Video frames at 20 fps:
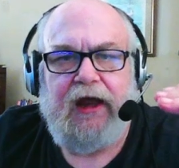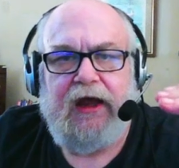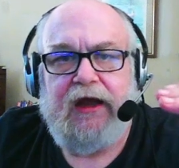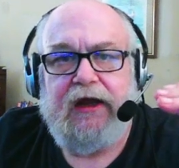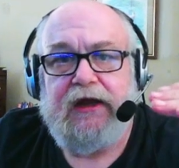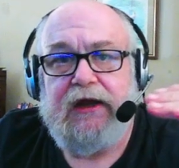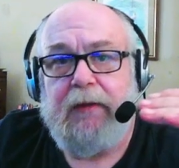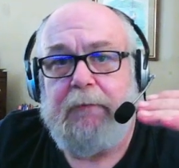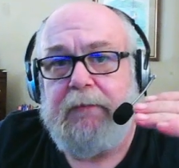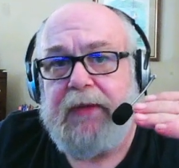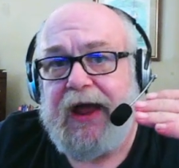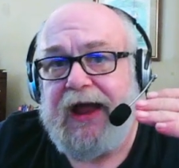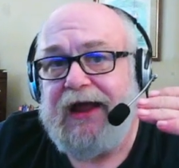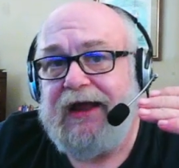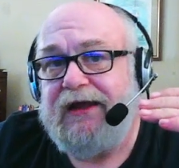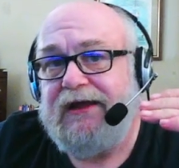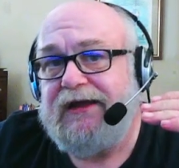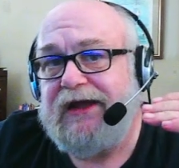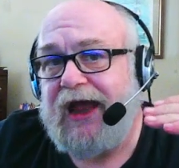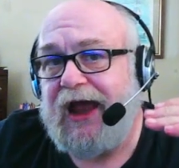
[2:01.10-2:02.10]
to
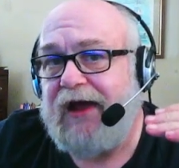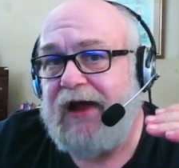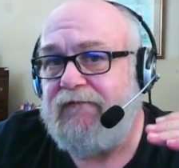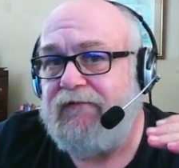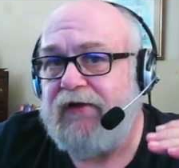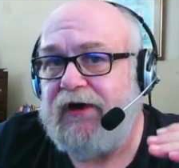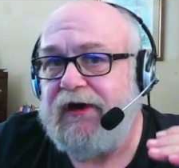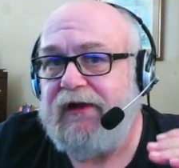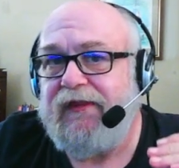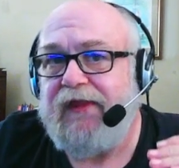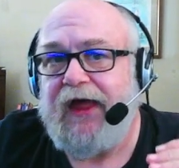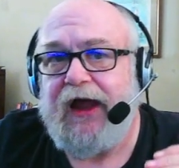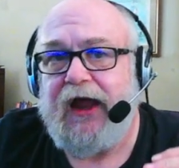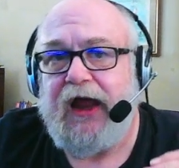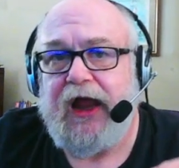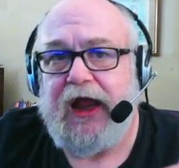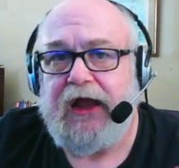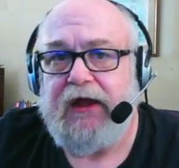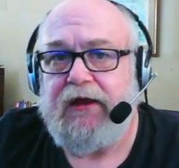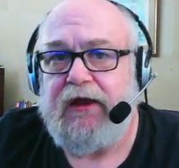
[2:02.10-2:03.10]
base
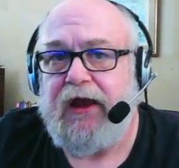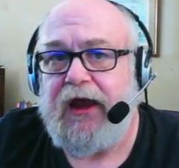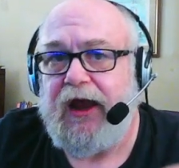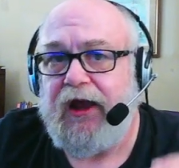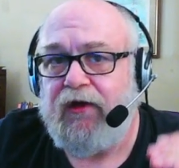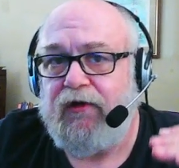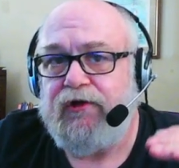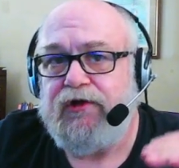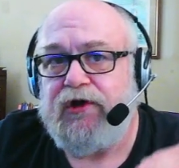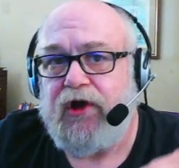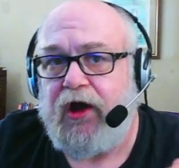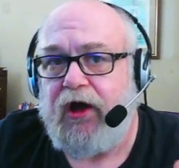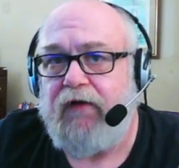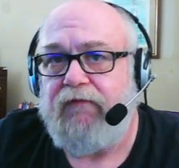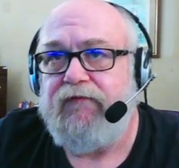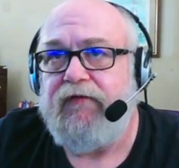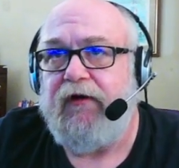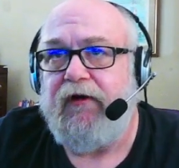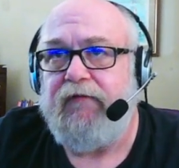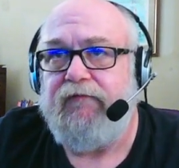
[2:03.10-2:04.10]
everything else
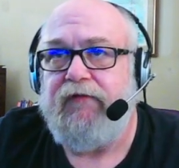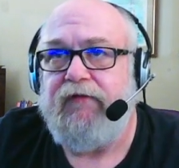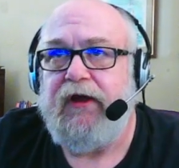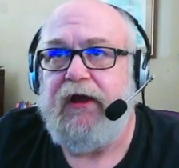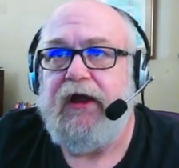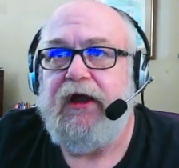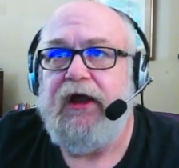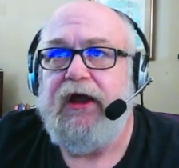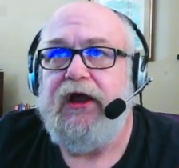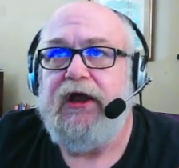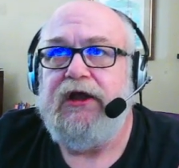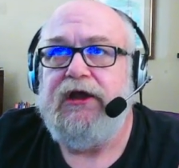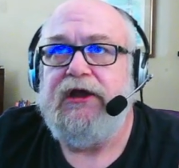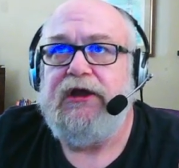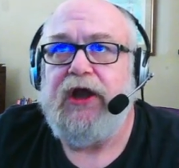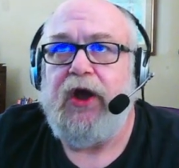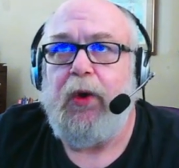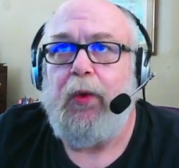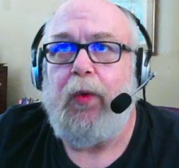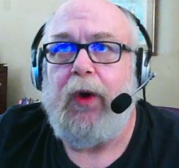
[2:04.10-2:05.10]
off of.
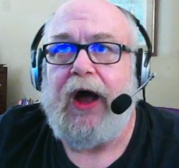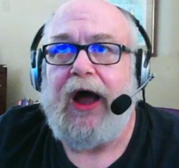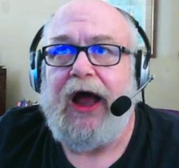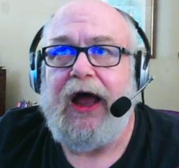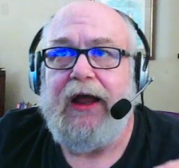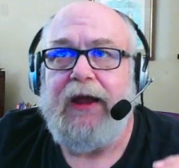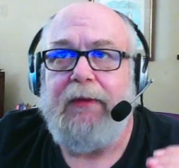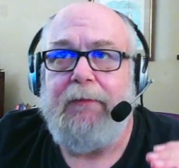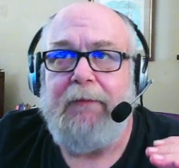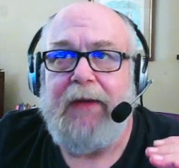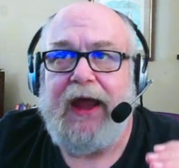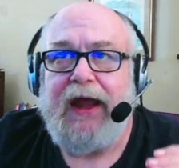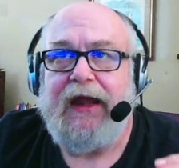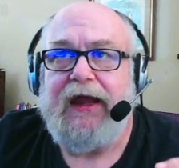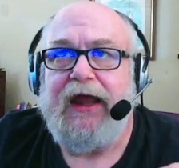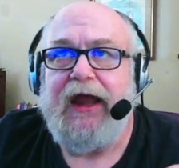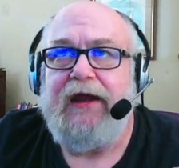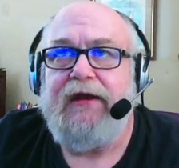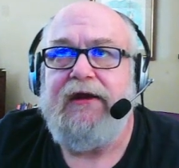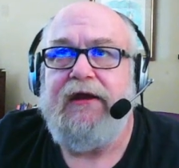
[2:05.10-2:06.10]
So I
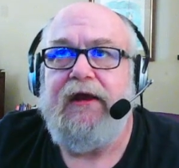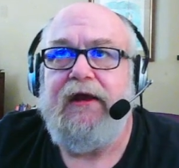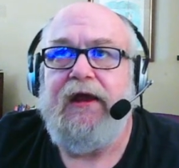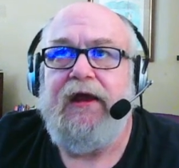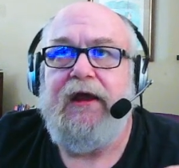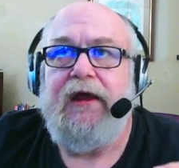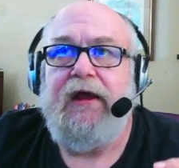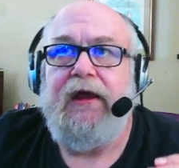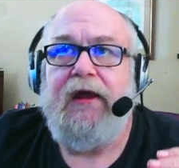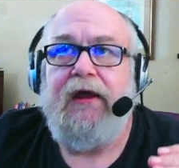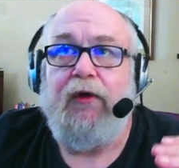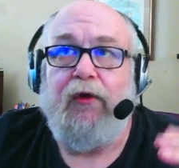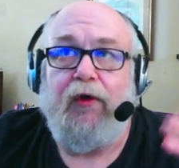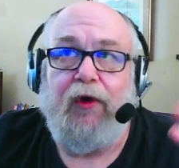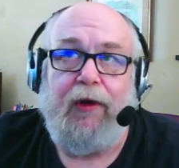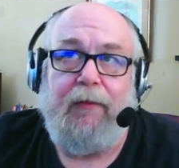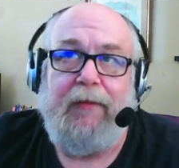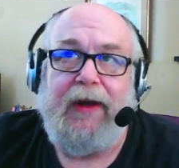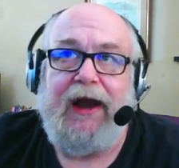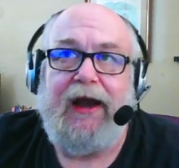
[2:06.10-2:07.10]
make it, or
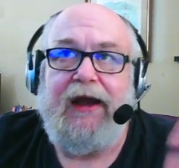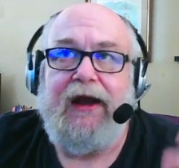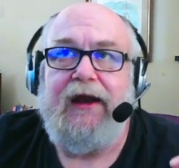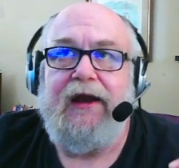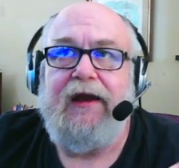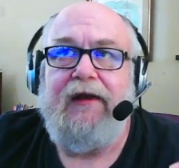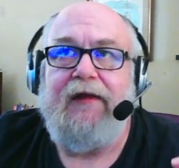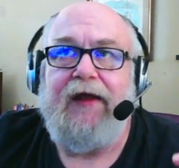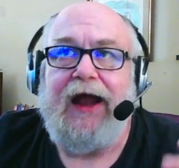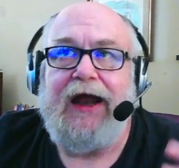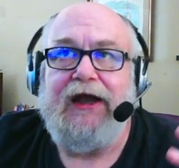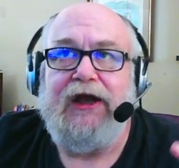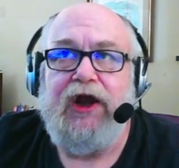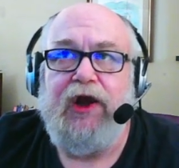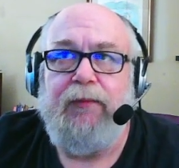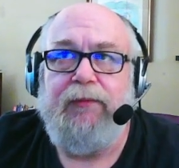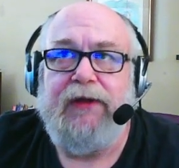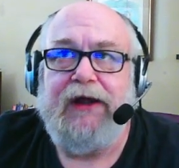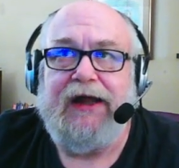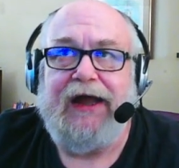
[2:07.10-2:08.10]
I made it, and I
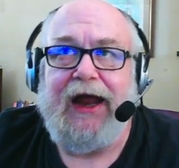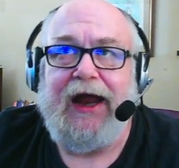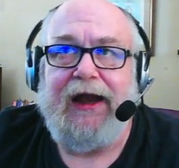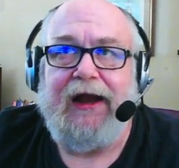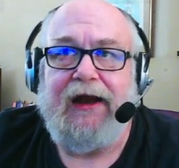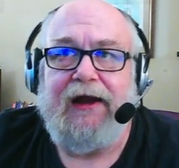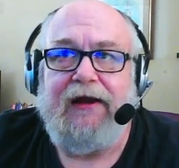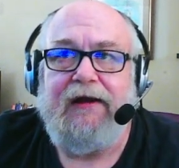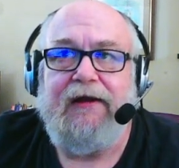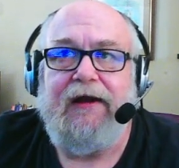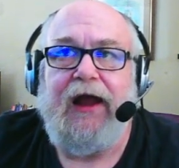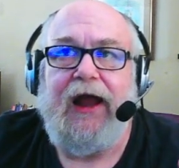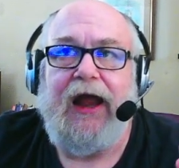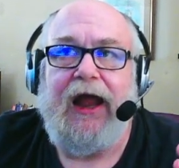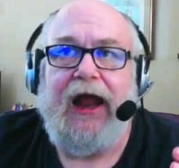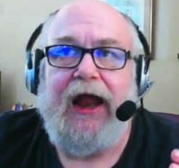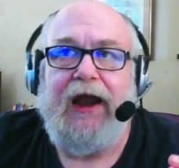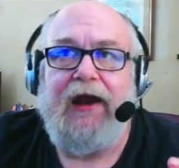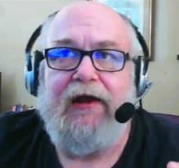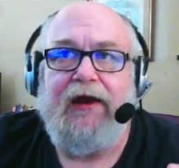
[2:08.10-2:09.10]
duplicate it
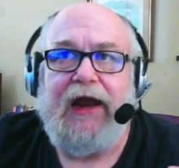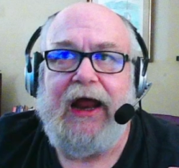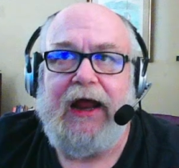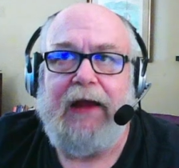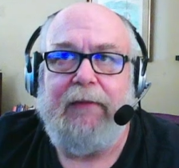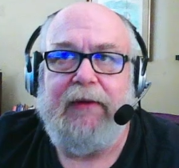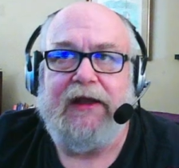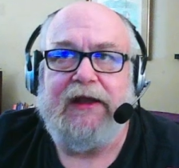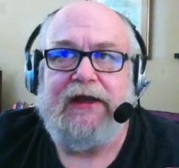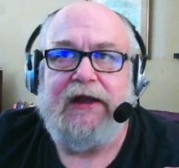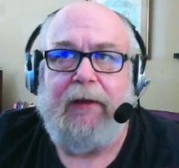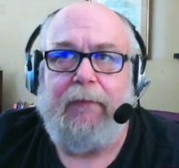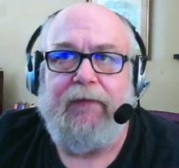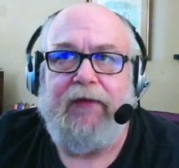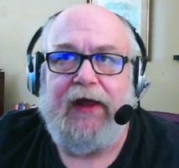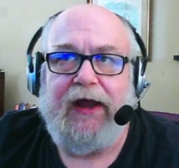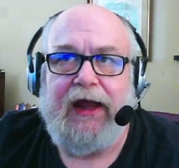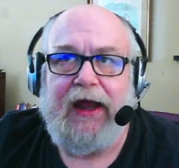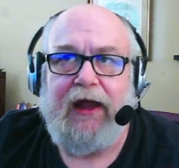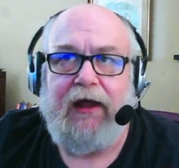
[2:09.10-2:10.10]
and name it
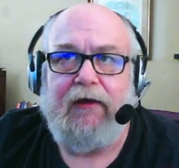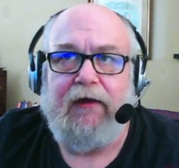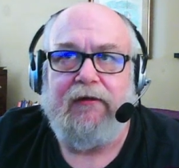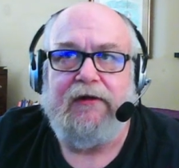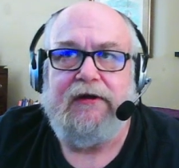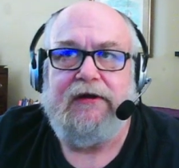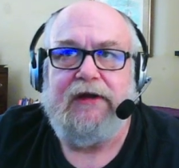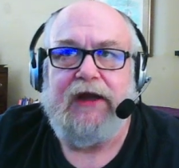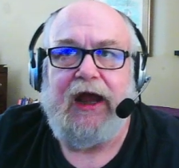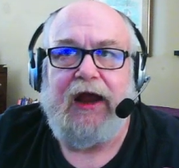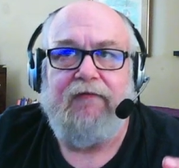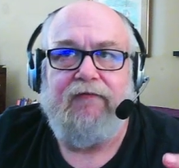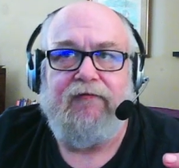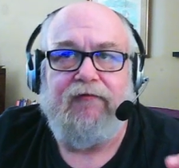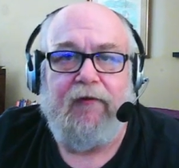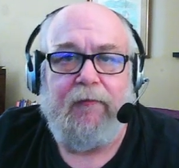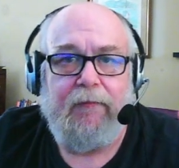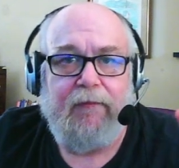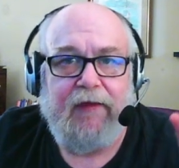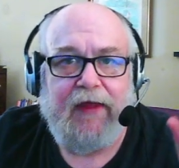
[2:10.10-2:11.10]
something else. And
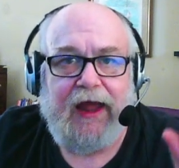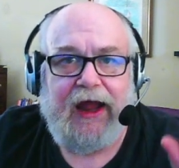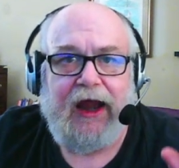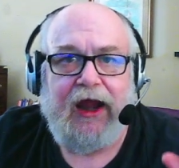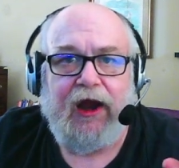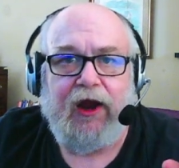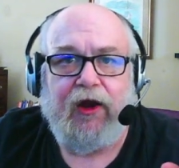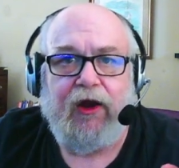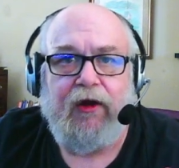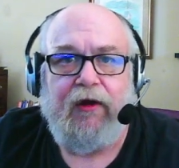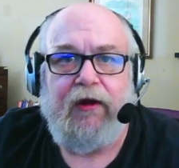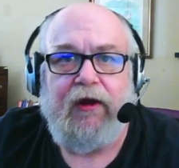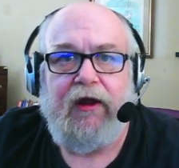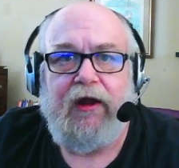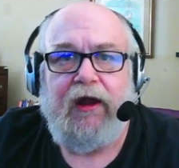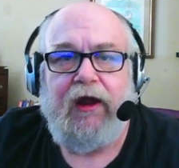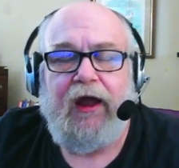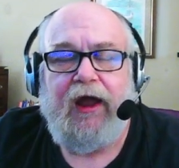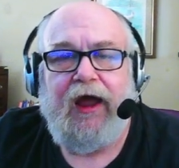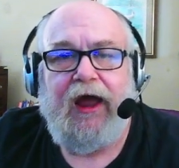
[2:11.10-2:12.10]
from there,
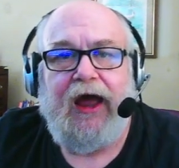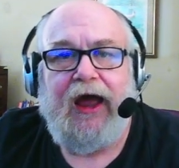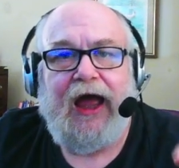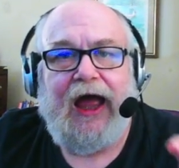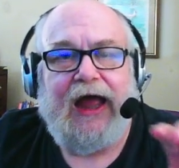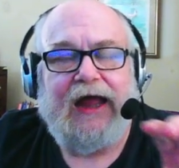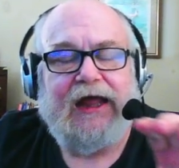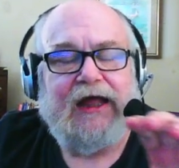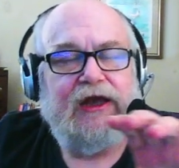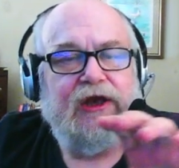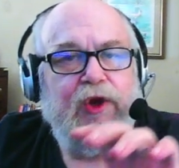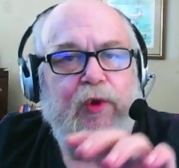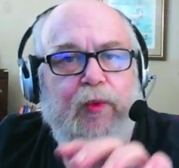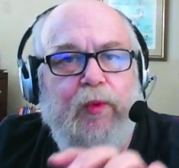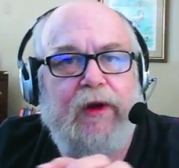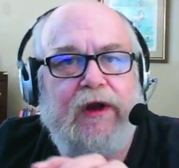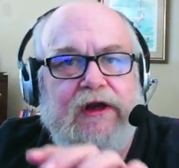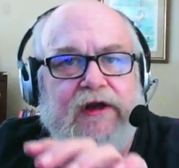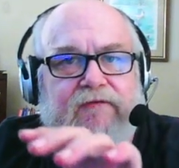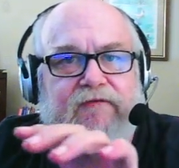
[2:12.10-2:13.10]
I can do
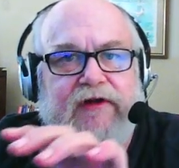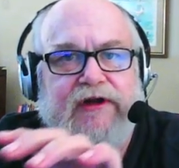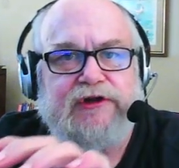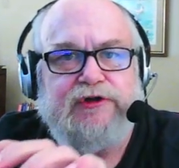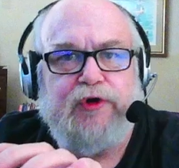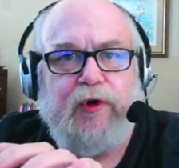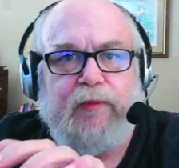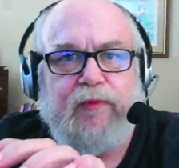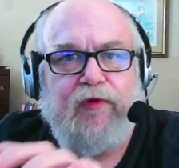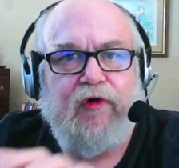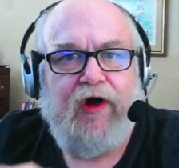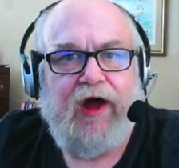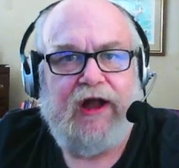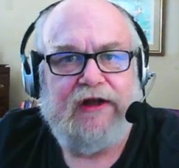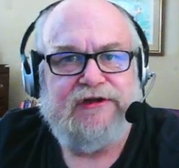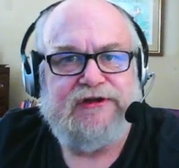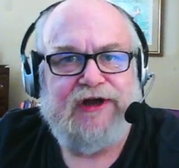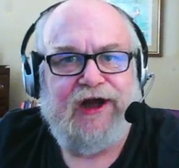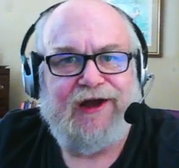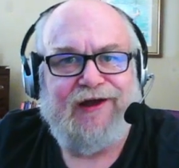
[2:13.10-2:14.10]
individual
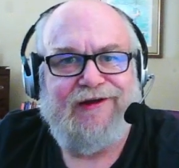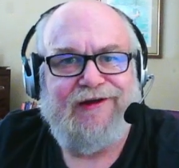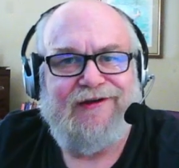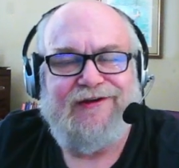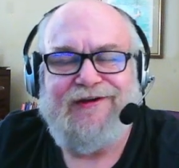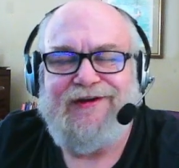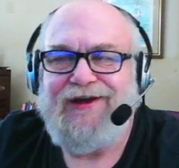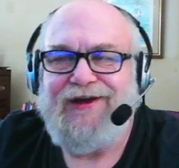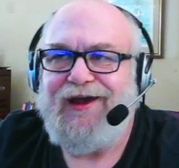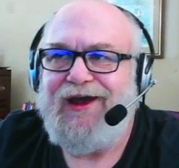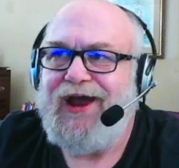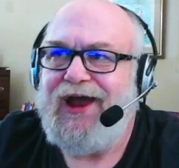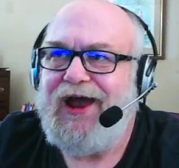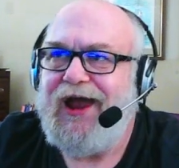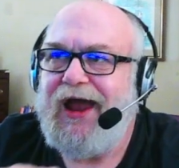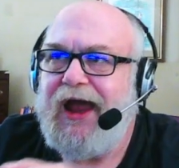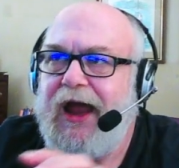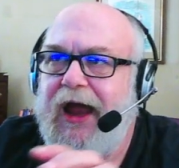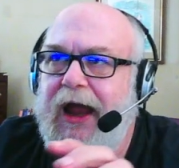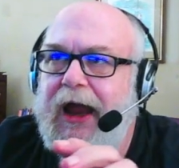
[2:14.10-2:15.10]
projects
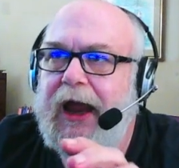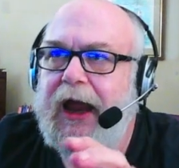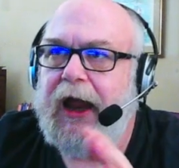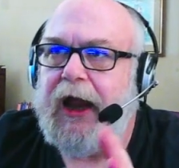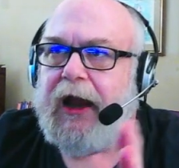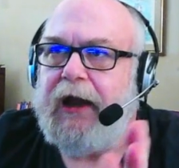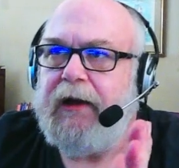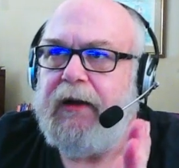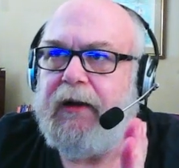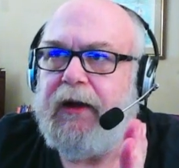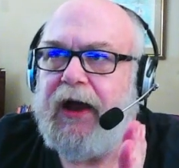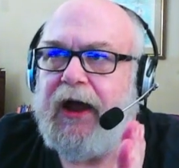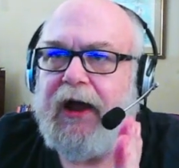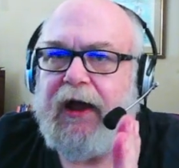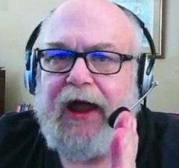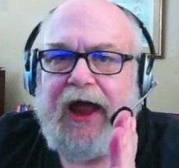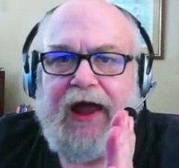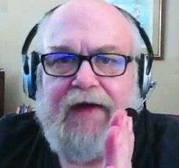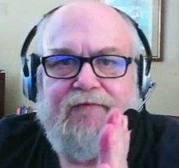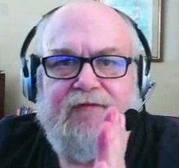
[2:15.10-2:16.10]
and
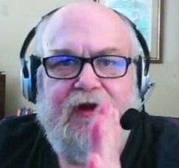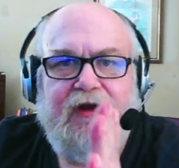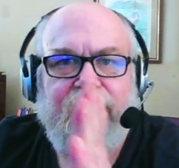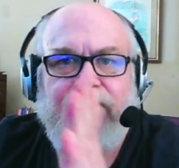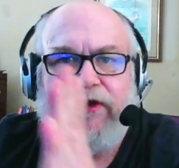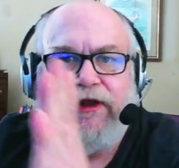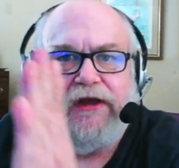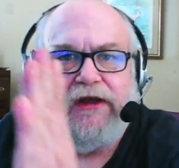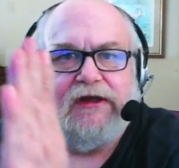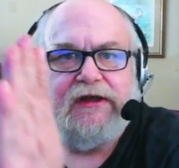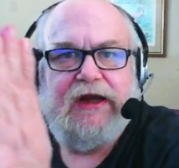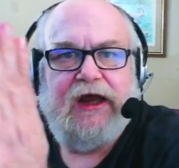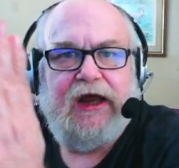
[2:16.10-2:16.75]
have different